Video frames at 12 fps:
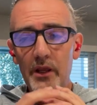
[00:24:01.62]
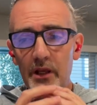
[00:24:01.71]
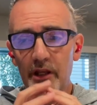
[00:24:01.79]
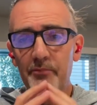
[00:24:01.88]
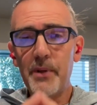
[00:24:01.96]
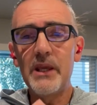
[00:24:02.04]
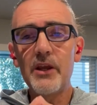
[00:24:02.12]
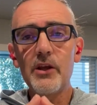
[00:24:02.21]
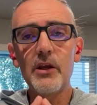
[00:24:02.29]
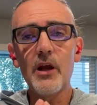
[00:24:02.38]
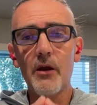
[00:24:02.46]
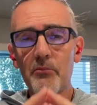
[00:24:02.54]
In the
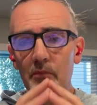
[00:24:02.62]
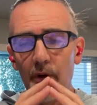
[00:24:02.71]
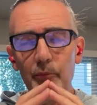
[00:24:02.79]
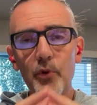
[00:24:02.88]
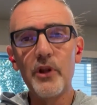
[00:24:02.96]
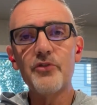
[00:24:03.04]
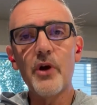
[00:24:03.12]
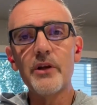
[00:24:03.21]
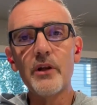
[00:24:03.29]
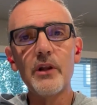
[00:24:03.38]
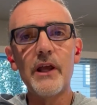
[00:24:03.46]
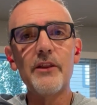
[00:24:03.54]
beginning, I'm really
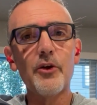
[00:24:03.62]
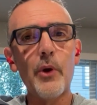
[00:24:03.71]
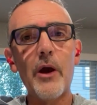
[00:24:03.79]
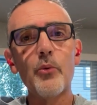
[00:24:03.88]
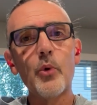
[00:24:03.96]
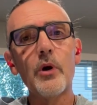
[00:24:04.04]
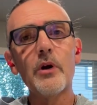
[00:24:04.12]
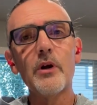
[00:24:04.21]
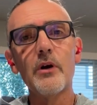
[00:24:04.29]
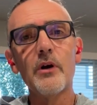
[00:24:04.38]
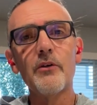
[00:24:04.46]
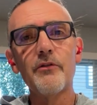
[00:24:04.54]
trying to lay the
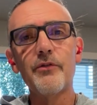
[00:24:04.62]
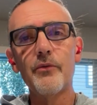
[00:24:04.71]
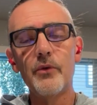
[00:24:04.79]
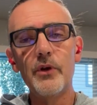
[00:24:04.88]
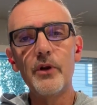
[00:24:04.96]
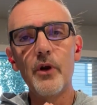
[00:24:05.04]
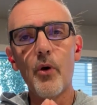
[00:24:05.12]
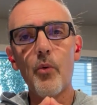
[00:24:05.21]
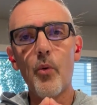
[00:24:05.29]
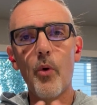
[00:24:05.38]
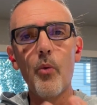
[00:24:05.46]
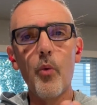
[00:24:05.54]
groundwork of,
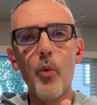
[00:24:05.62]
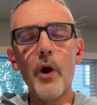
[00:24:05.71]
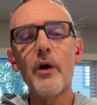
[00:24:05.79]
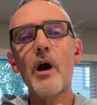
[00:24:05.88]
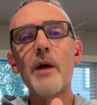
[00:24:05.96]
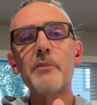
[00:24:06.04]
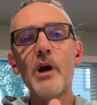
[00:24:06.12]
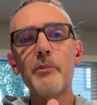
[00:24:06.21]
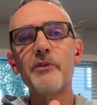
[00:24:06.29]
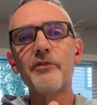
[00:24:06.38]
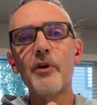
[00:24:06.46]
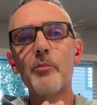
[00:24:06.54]
where I'm
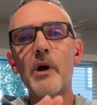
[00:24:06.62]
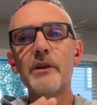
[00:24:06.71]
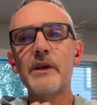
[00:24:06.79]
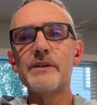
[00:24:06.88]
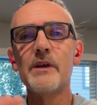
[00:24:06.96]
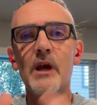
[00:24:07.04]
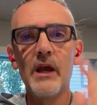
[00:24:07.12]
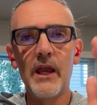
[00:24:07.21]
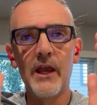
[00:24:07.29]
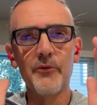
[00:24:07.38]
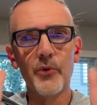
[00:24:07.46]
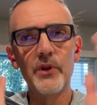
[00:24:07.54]
coming from on this,
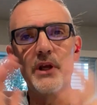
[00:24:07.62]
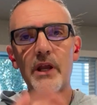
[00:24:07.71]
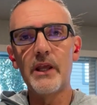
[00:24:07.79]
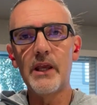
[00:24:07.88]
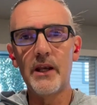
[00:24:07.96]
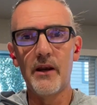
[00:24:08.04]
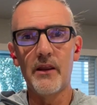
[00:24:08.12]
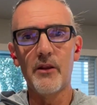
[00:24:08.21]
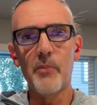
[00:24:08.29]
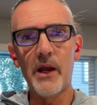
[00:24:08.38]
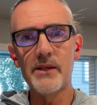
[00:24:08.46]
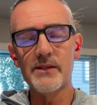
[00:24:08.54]
and really kind of get into
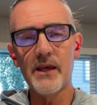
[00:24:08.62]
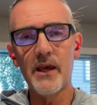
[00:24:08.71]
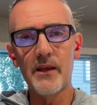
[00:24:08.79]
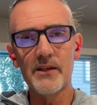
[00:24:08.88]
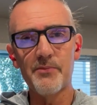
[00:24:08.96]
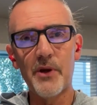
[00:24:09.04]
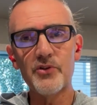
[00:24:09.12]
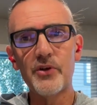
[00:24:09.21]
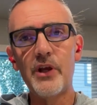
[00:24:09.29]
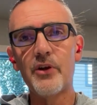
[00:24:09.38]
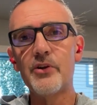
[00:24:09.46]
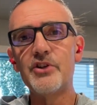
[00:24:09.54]
the mindset,
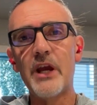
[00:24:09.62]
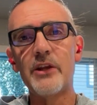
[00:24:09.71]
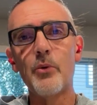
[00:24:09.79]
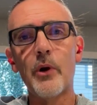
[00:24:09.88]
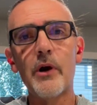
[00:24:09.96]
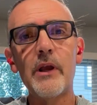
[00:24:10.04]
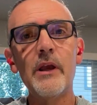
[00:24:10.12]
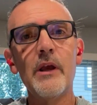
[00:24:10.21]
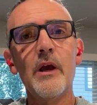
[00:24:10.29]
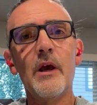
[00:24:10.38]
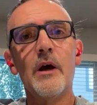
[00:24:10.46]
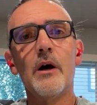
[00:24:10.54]
especially here in January,
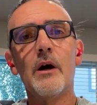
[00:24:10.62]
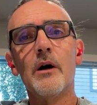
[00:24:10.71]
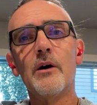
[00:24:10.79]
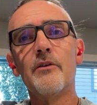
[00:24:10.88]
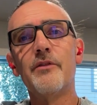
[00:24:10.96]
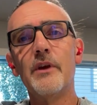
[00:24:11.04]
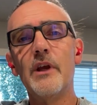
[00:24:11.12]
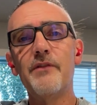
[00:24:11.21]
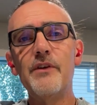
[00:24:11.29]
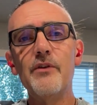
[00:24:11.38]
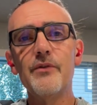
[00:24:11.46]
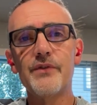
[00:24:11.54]
of
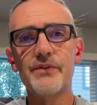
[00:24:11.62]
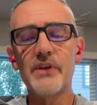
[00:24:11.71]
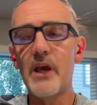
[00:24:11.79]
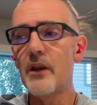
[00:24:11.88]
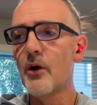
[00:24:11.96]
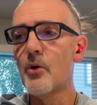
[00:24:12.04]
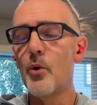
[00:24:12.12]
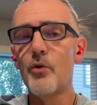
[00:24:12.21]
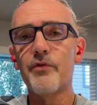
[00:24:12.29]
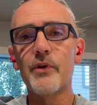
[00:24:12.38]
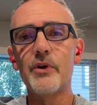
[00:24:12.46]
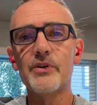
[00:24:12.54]
if you set a
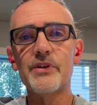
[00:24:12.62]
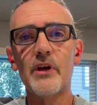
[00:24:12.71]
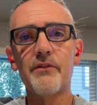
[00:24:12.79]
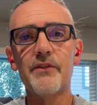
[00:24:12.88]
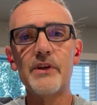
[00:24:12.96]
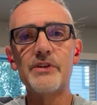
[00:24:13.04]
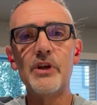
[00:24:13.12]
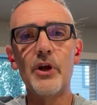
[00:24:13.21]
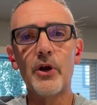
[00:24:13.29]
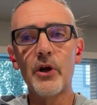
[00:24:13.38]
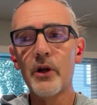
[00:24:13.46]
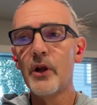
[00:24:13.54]
goal for yourself this
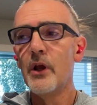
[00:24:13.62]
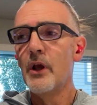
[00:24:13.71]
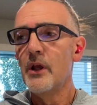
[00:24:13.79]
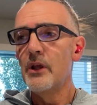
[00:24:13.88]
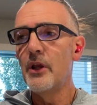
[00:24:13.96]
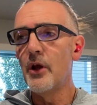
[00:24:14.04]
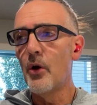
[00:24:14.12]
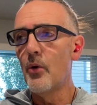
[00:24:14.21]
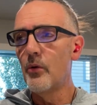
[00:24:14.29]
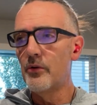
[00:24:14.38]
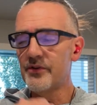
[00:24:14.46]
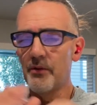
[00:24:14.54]
year,
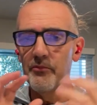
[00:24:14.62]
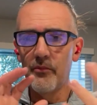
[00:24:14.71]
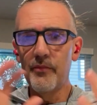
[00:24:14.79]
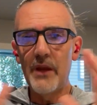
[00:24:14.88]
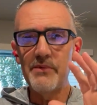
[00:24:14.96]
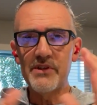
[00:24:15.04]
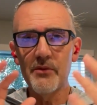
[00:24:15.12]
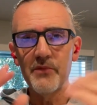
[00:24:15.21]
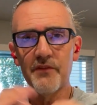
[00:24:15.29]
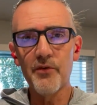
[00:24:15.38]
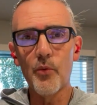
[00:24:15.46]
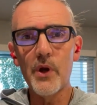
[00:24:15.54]
maybe some
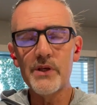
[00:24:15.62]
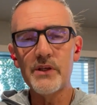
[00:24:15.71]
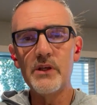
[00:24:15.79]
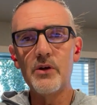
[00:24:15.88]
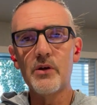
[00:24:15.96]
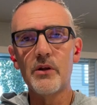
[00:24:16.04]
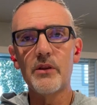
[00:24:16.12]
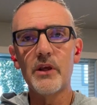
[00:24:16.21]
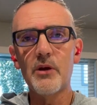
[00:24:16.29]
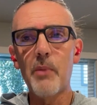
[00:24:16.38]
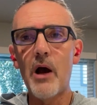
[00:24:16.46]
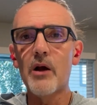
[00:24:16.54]
different ways that you can
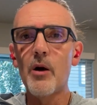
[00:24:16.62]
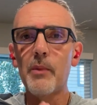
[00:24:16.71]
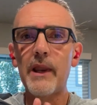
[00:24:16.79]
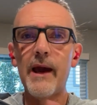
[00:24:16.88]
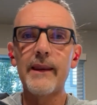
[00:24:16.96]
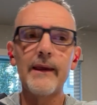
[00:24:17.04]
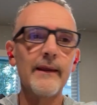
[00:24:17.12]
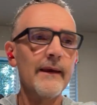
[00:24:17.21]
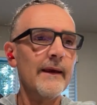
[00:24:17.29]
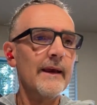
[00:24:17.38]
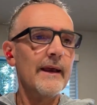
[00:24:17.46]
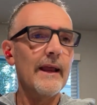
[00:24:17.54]
think about coming at it.
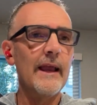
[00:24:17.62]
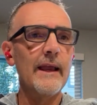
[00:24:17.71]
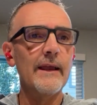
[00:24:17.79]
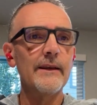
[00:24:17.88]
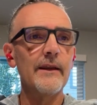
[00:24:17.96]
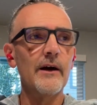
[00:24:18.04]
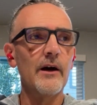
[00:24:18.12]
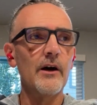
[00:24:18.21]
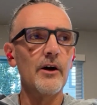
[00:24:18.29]
And